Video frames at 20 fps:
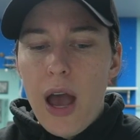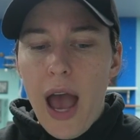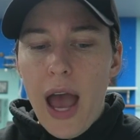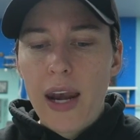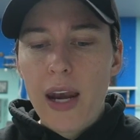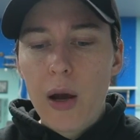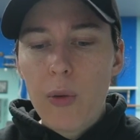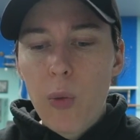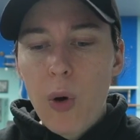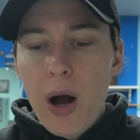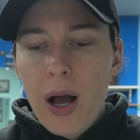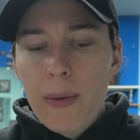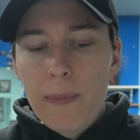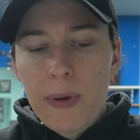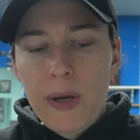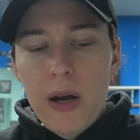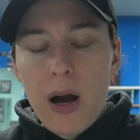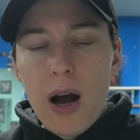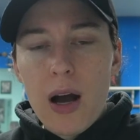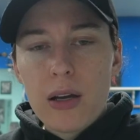And I want
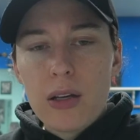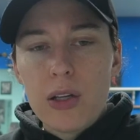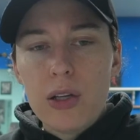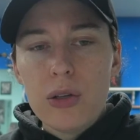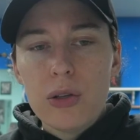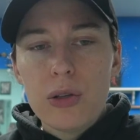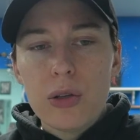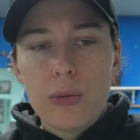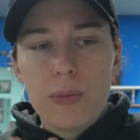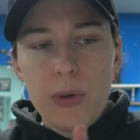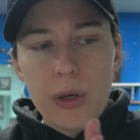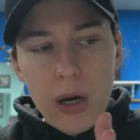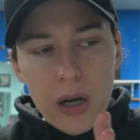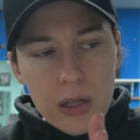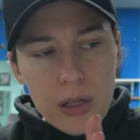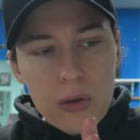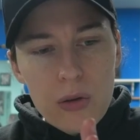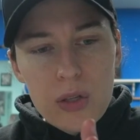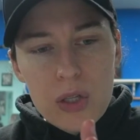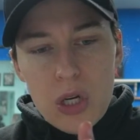beyond
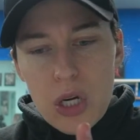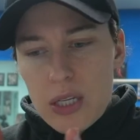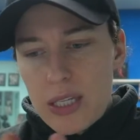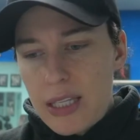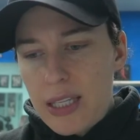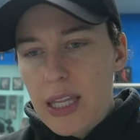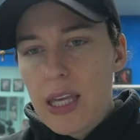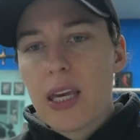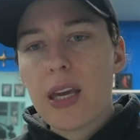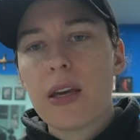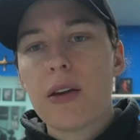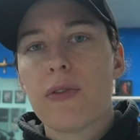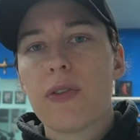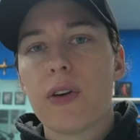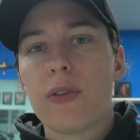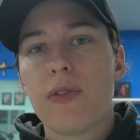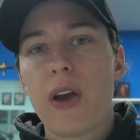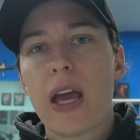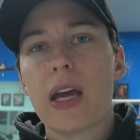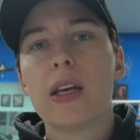you just thinking of
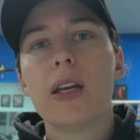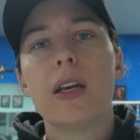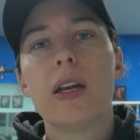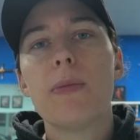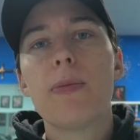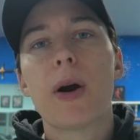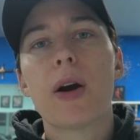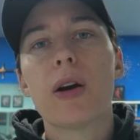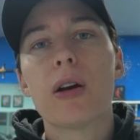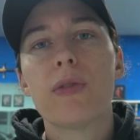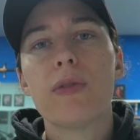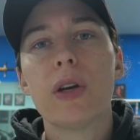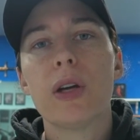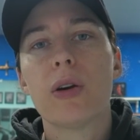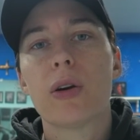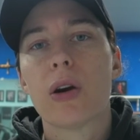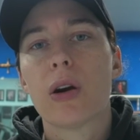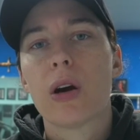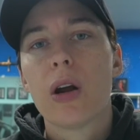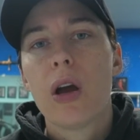the vanity part of it,
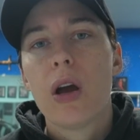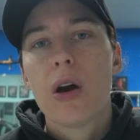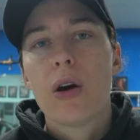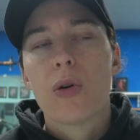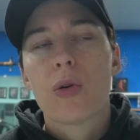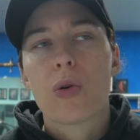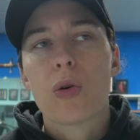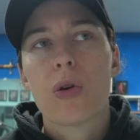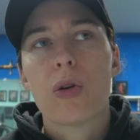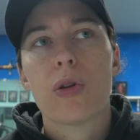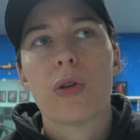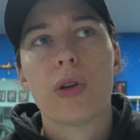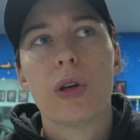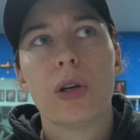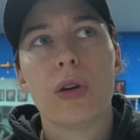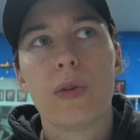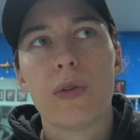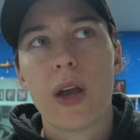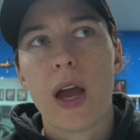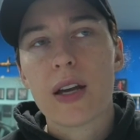or
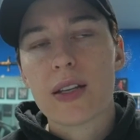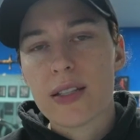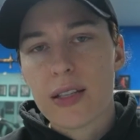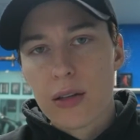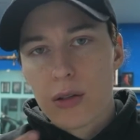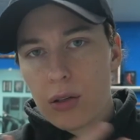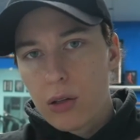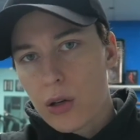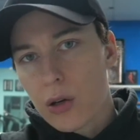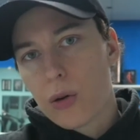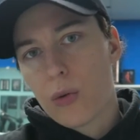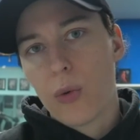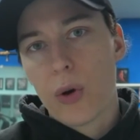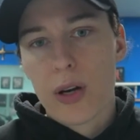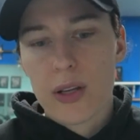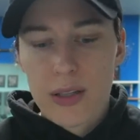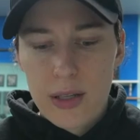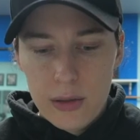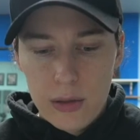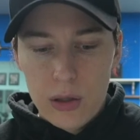the exterior, what
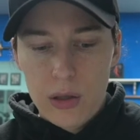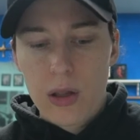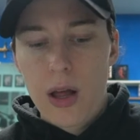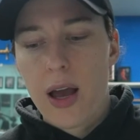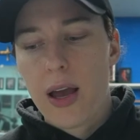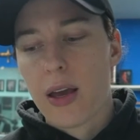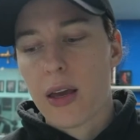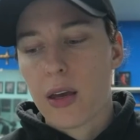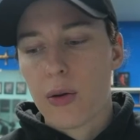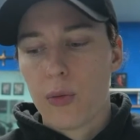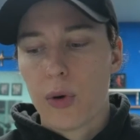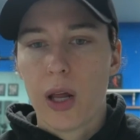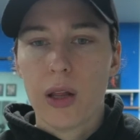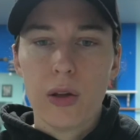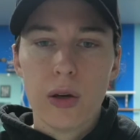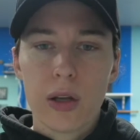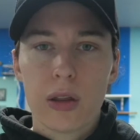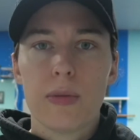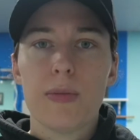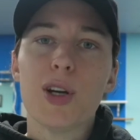does it look like when I
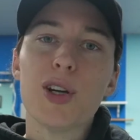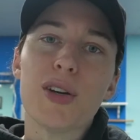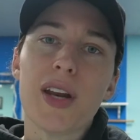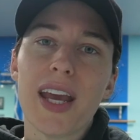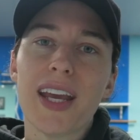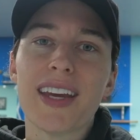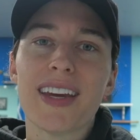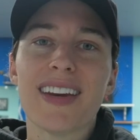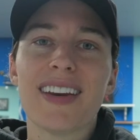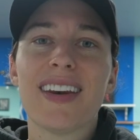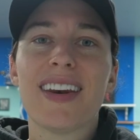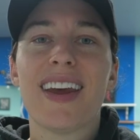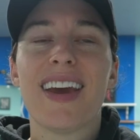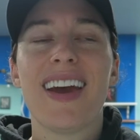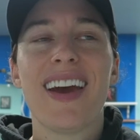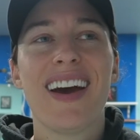look in the mirror naked?